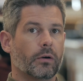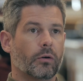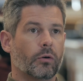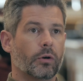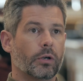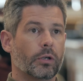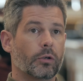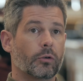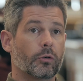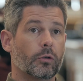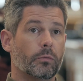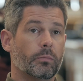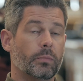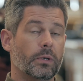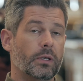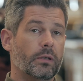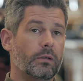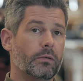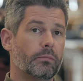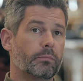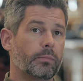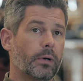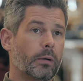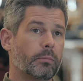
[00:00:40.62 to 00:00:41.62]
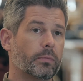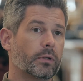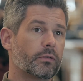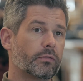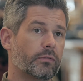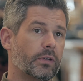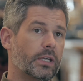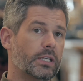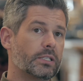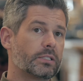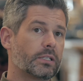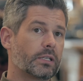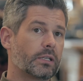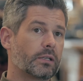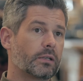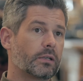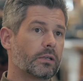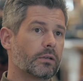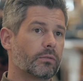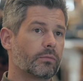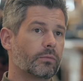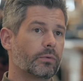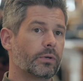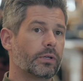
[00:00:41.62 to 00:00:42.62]
or it could be public
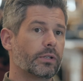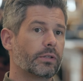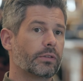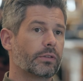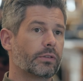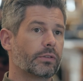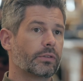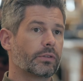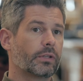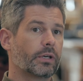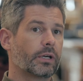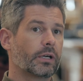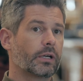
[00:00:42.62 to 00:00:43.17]
facing with